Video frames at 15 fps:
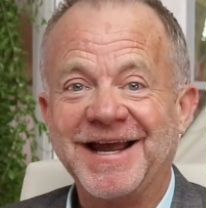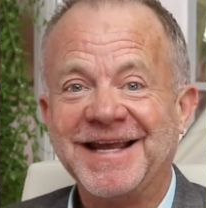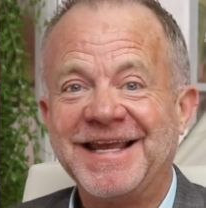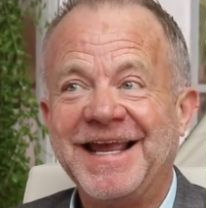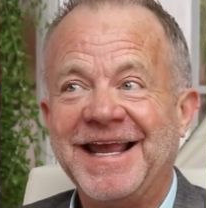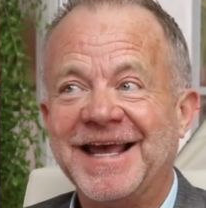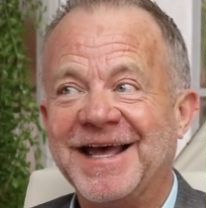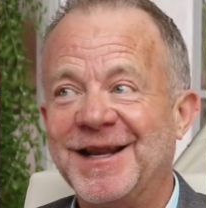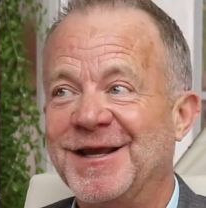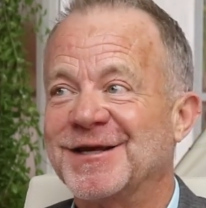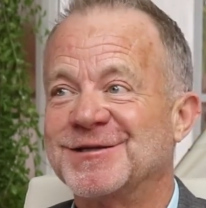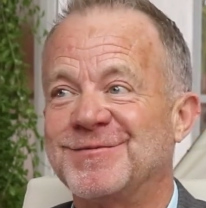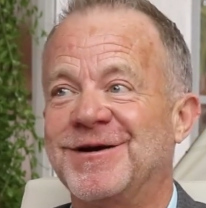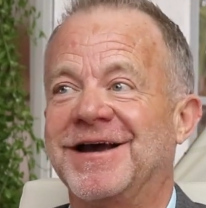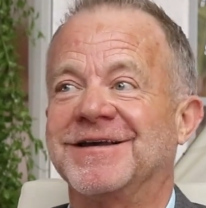I can't
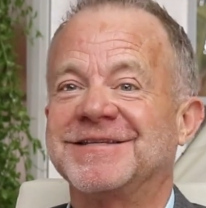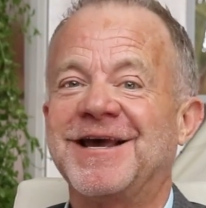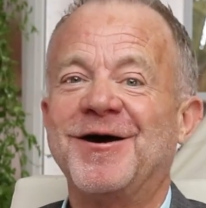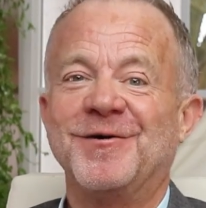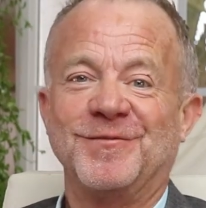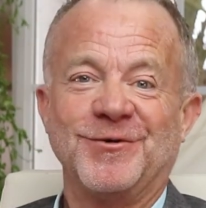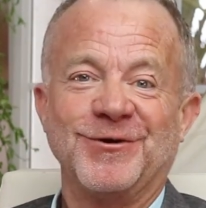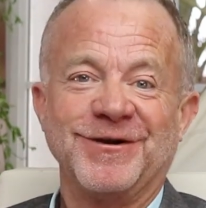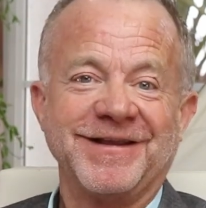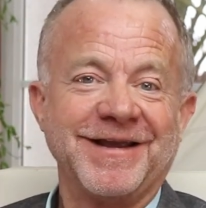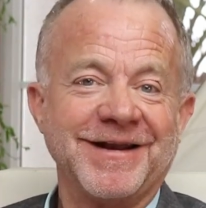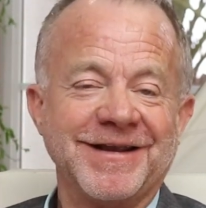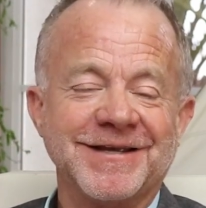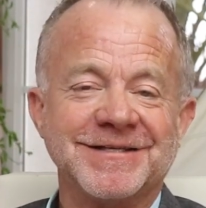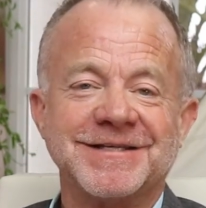express how important
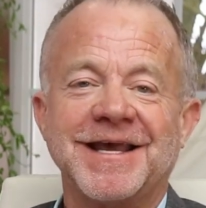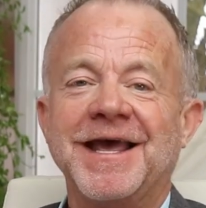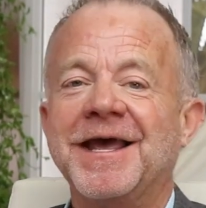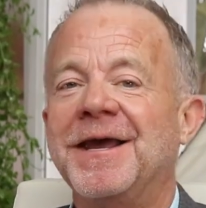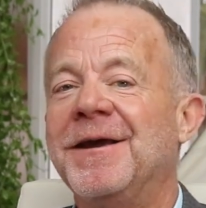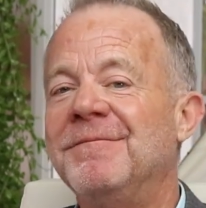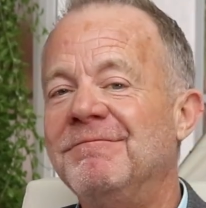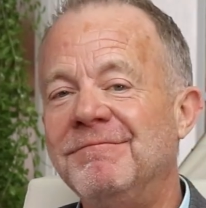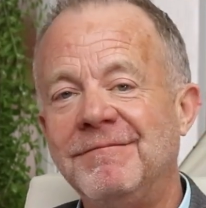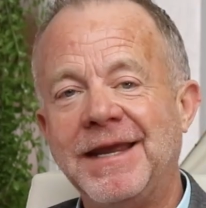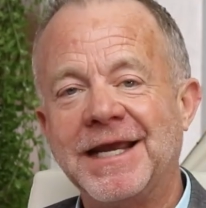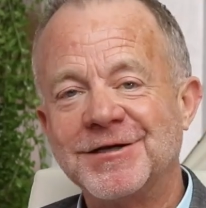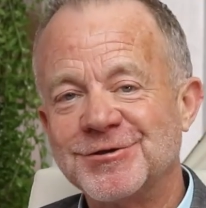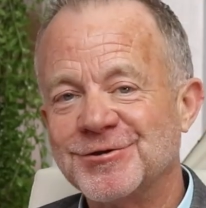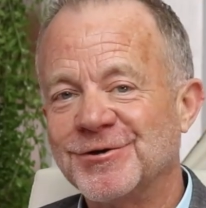that is.
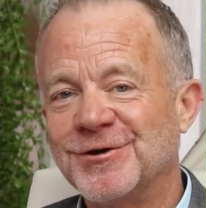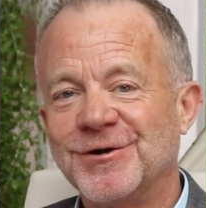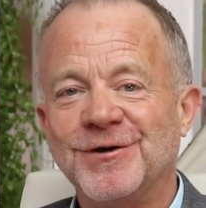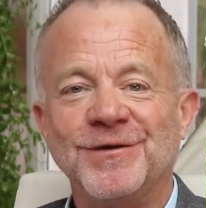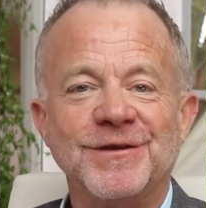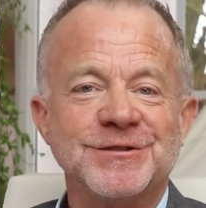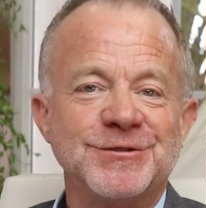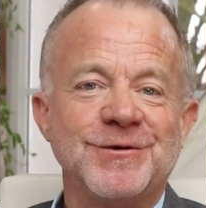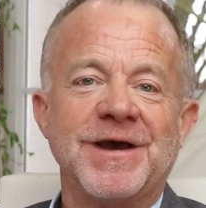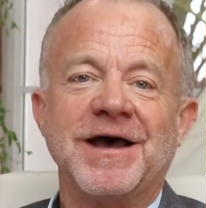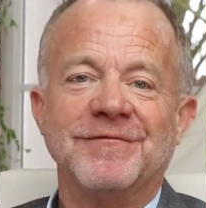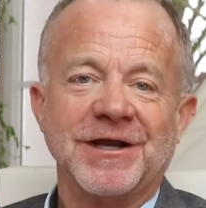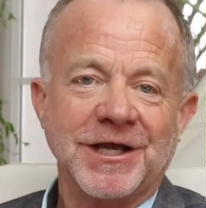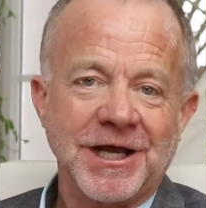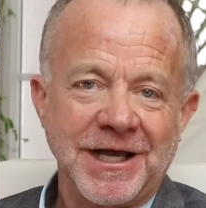Make sure that you
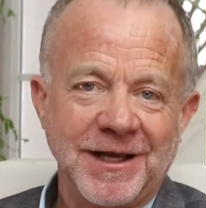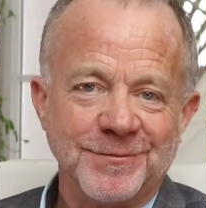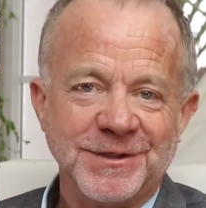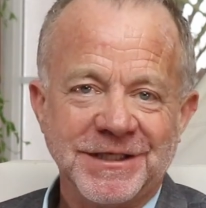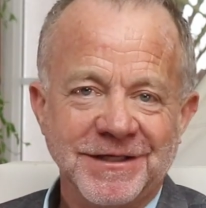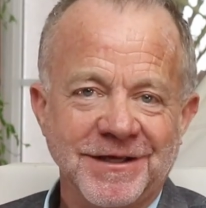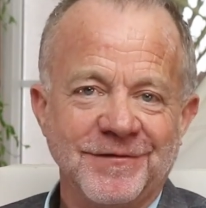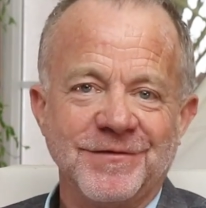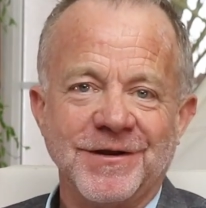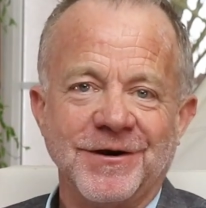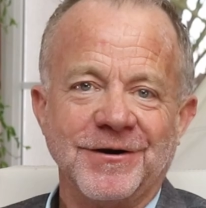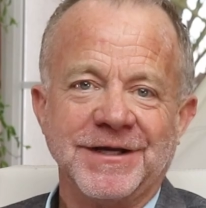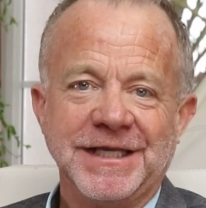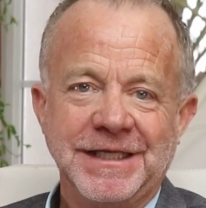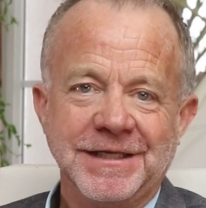have a copy of
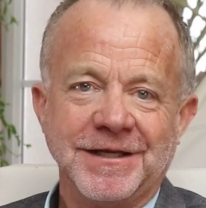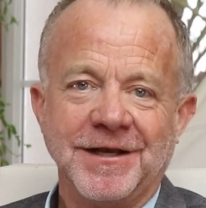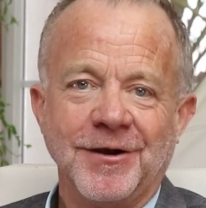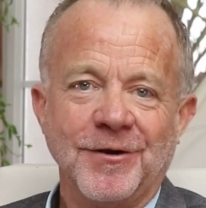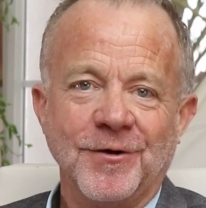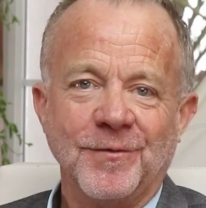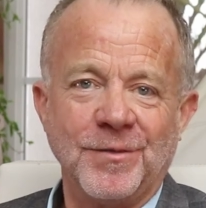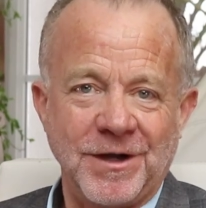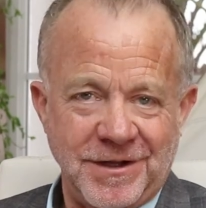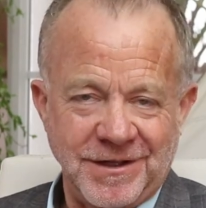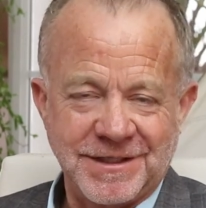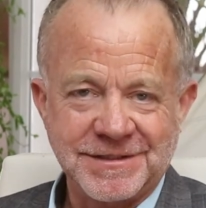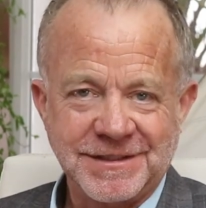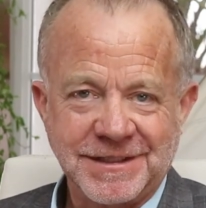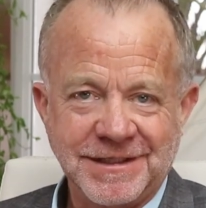their E&O
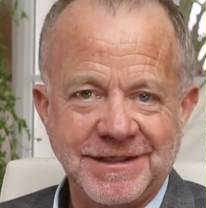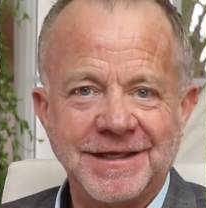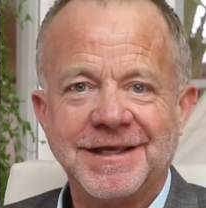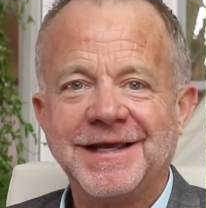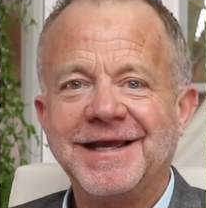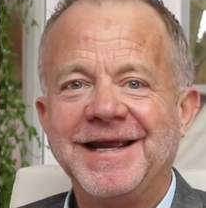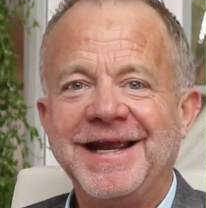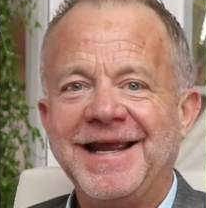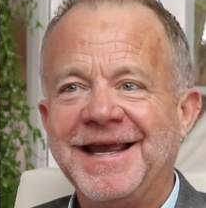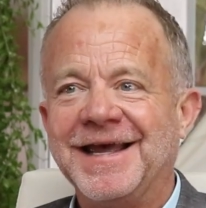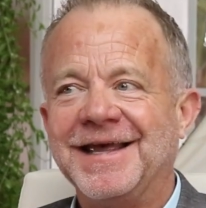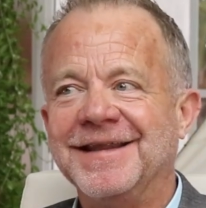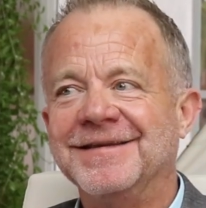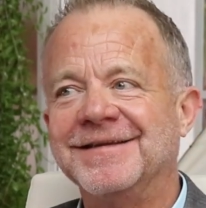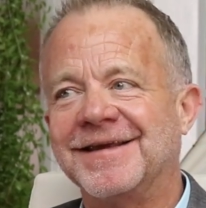policy,
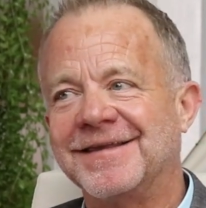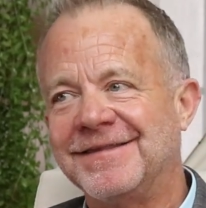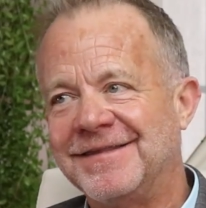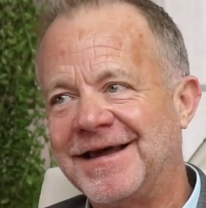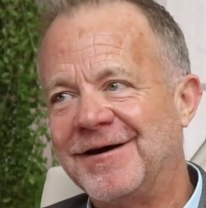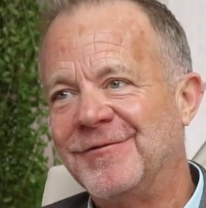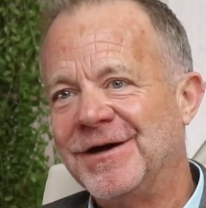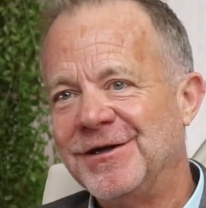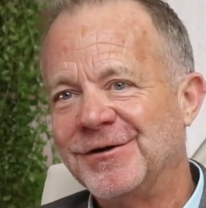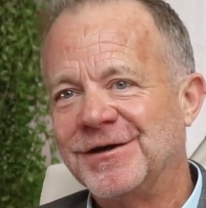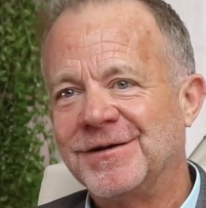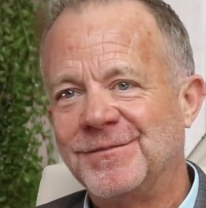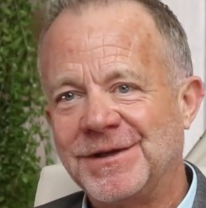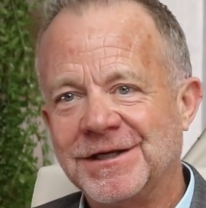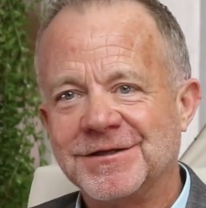and that way you
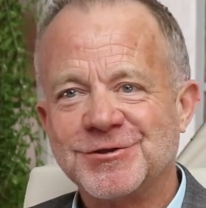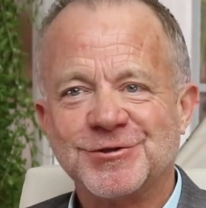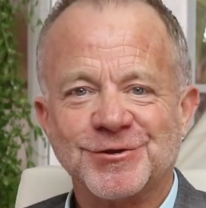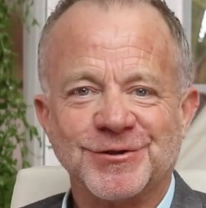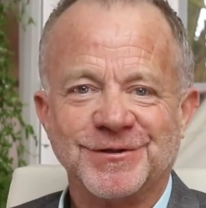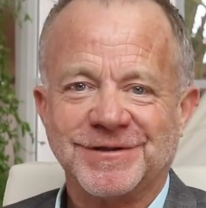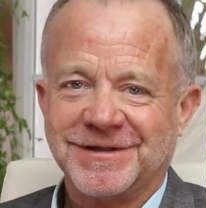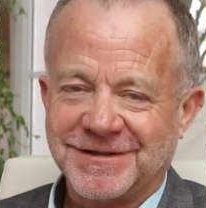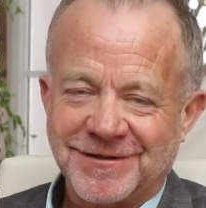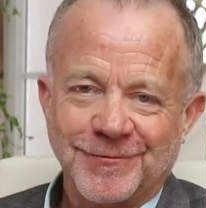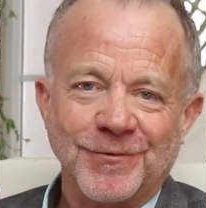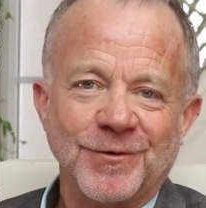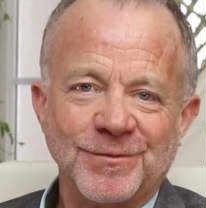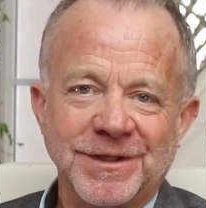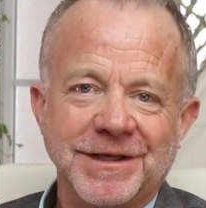can be assured that there
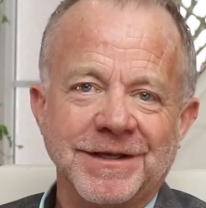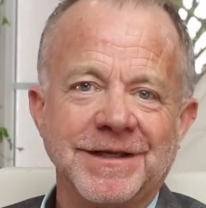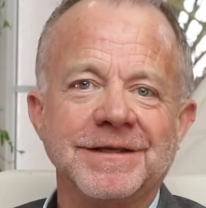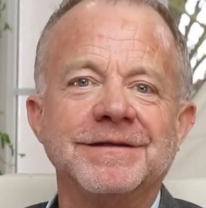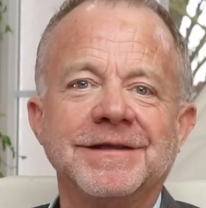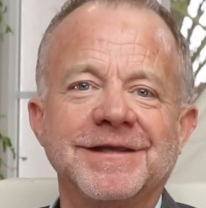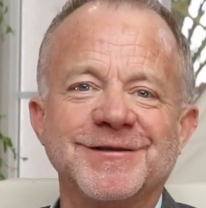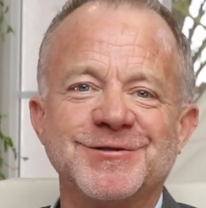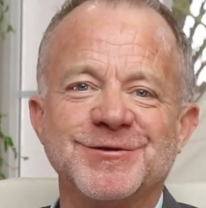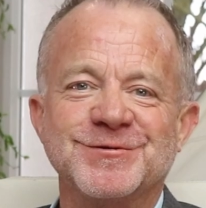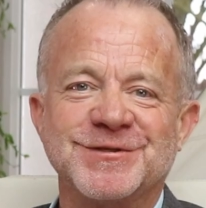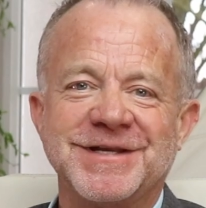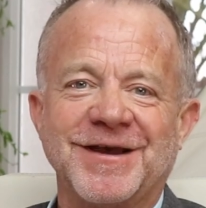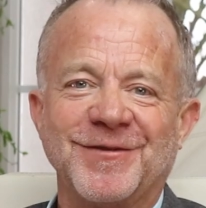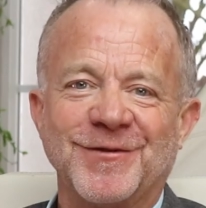won't be any
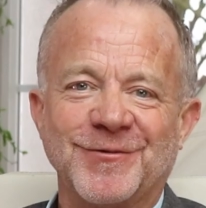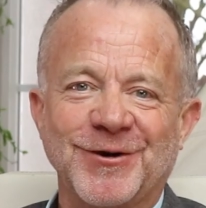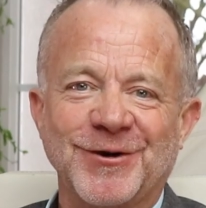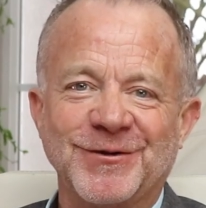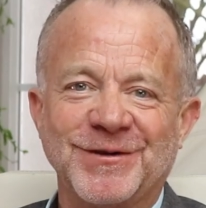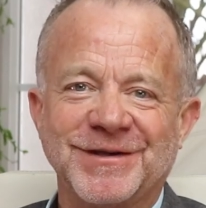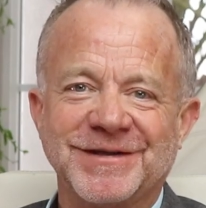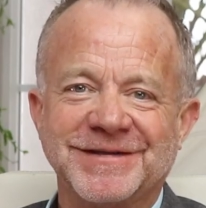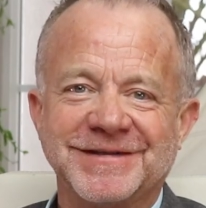issues down the road.